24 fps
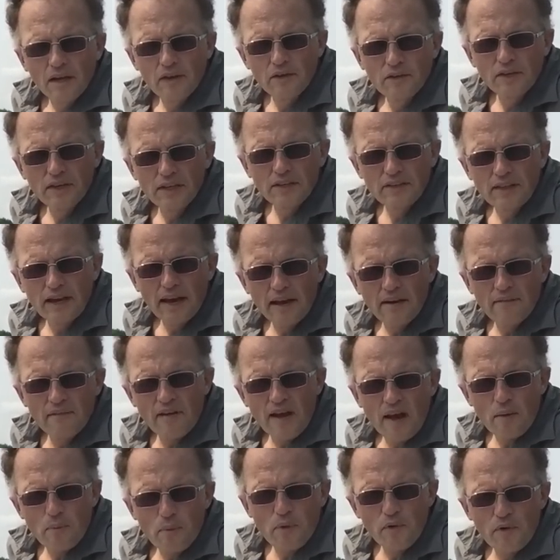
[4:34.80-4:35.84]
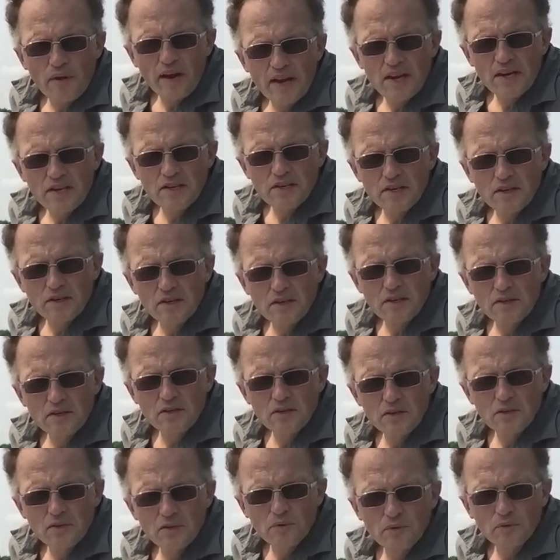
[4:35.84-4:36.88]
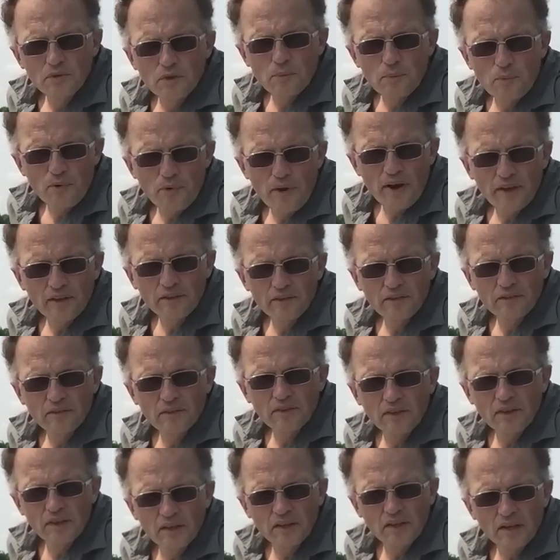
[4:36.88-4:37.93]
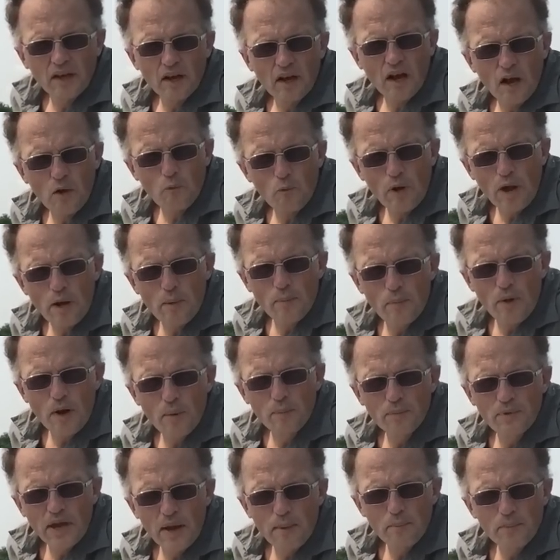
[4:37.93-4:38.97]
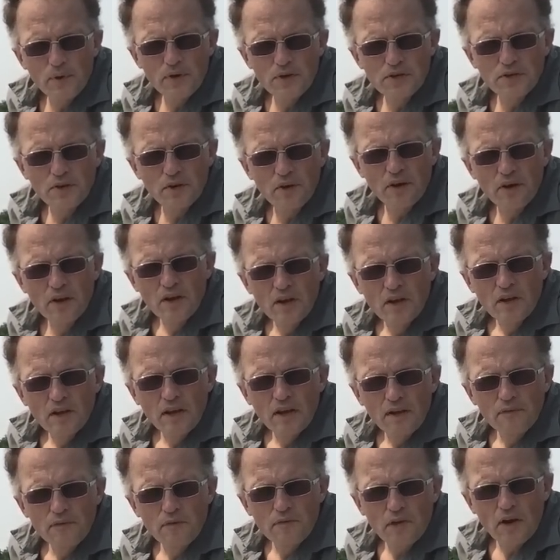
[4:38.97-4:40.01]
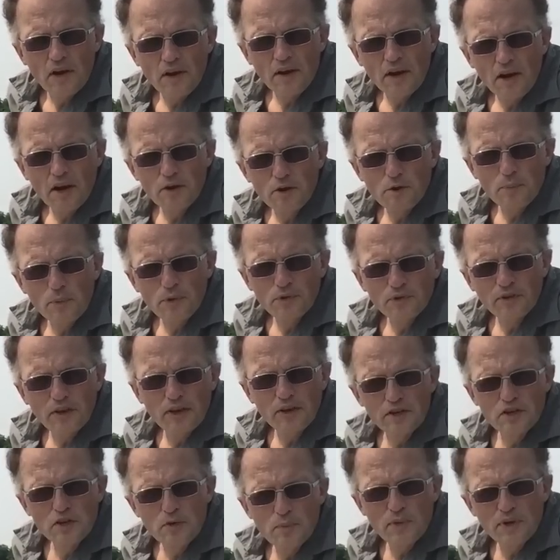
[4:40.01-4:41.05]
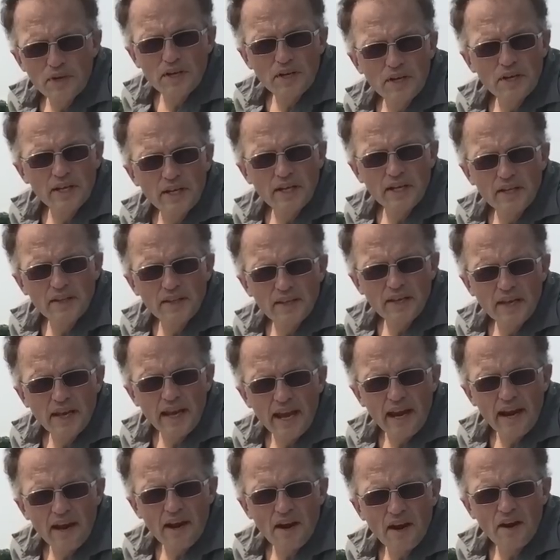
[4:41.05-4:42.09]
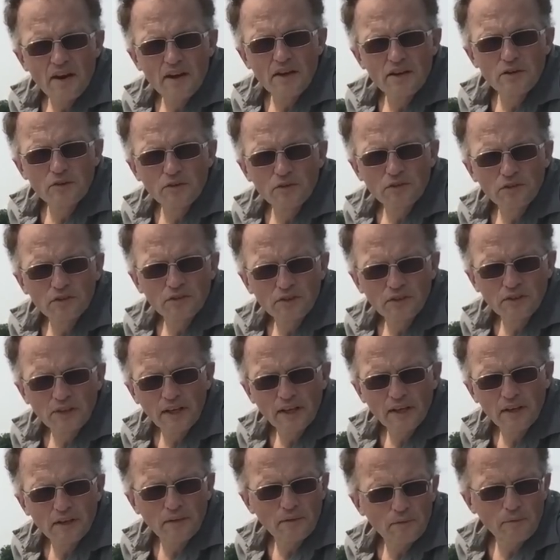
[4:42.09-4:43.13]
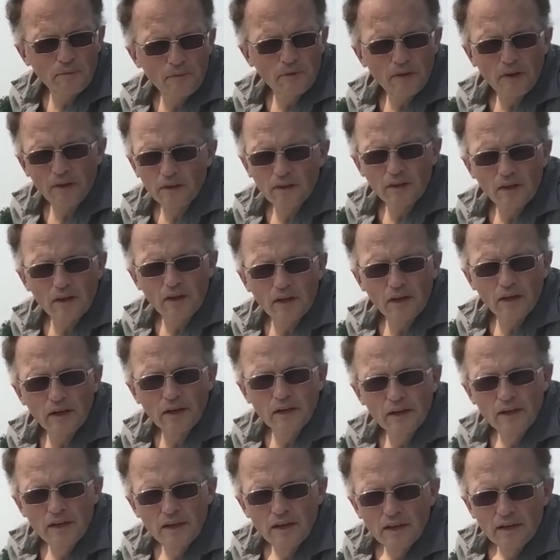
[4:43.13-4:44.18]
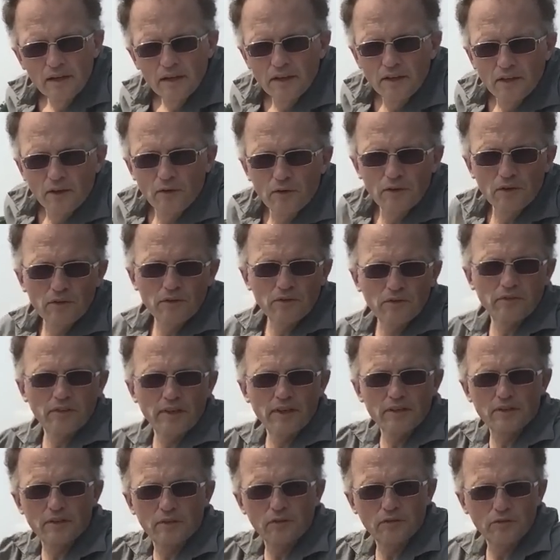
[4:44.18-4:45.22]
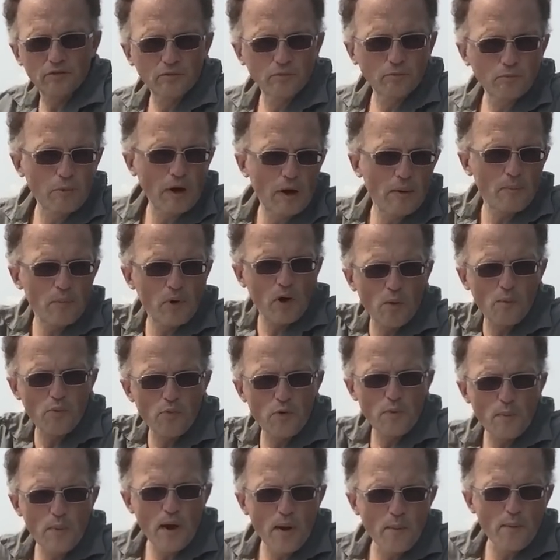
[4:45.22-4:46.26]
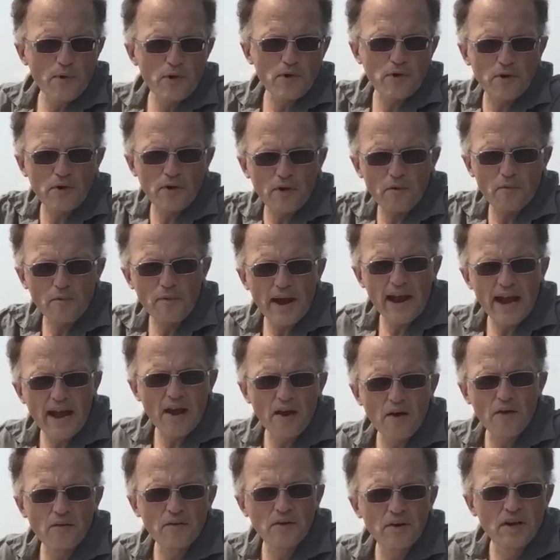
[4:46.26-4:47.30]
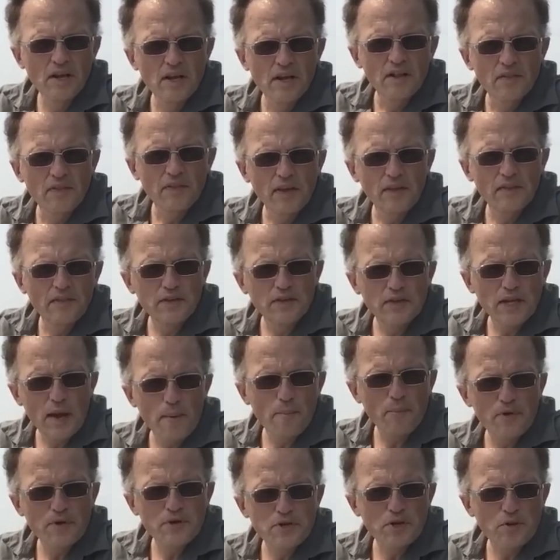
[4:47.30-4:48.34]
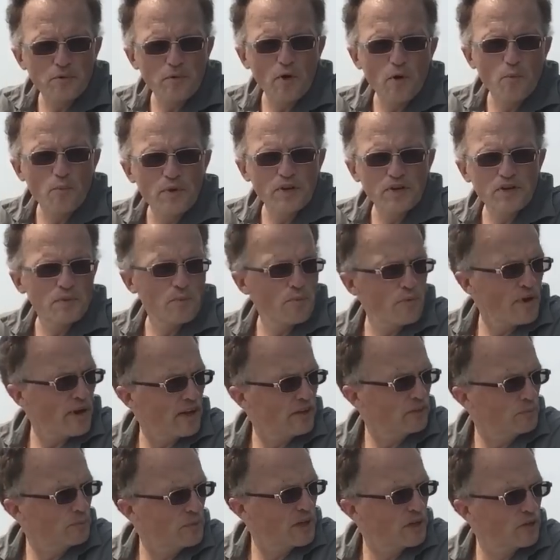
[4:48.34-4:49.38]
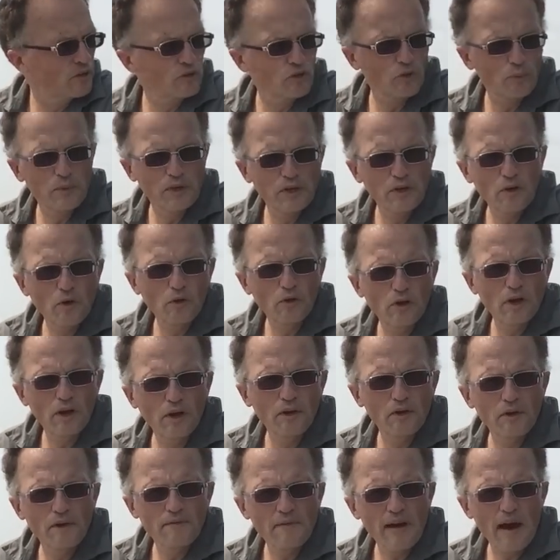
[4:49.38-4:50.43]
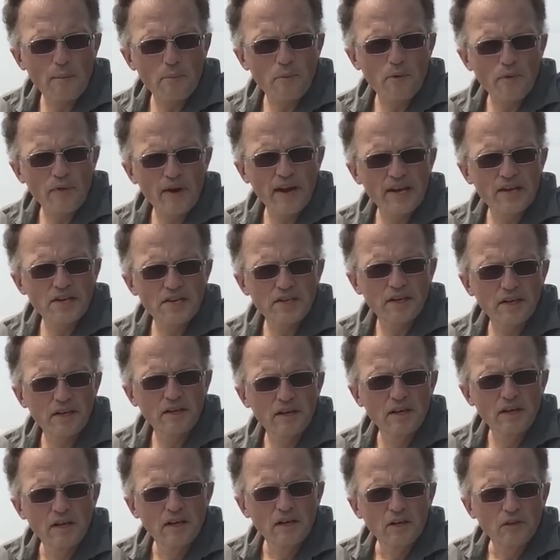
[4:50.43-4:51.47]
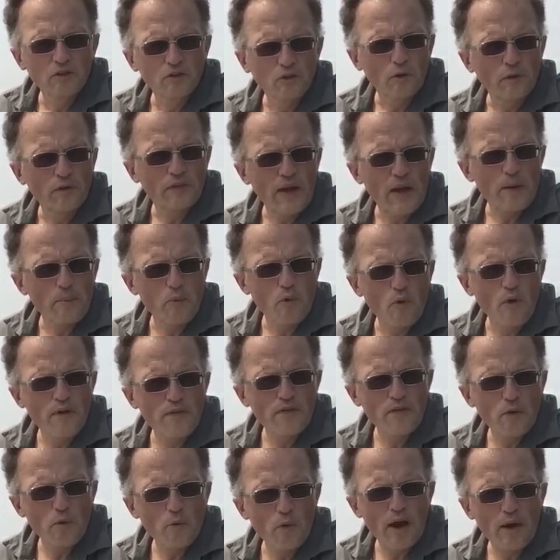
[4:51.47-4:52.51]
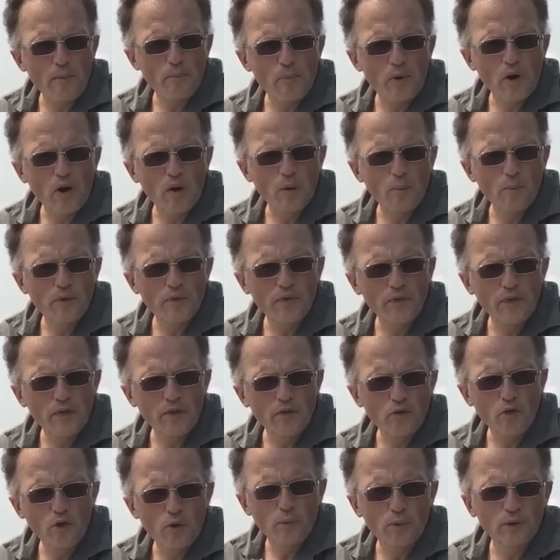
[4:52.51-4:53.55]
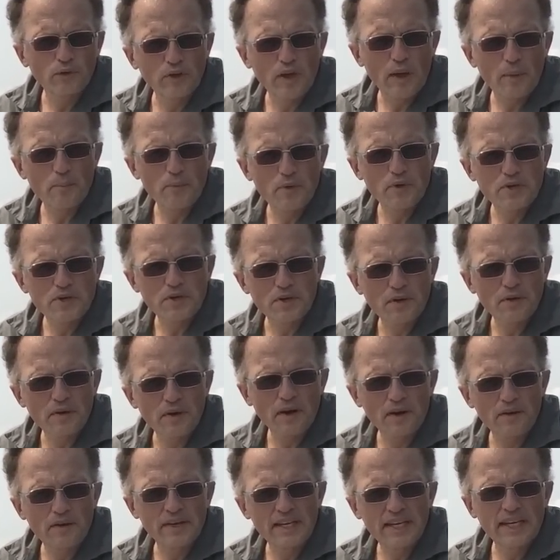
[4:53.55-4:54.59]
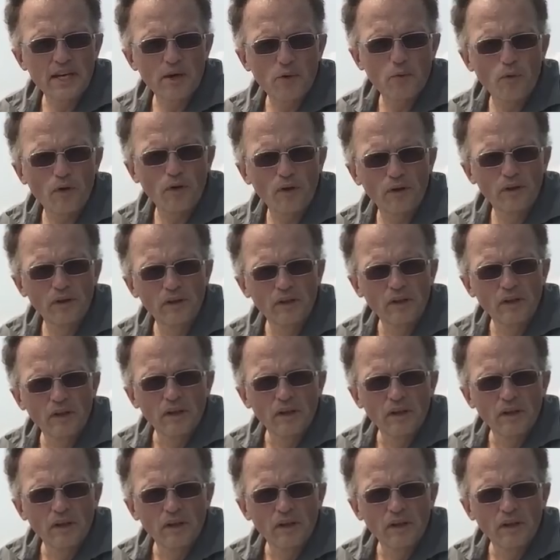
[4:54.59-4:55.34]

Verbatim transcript: you need that evaporation to depress the wet bulb temperature. If you've got 100% humidity in the air and you sling it along, you know, you sling this wet bulb thermometer around, then the temperature won't be depressed because there'll be no longer evaporation. So at that point, the wet bulb and the normal temperature are equal,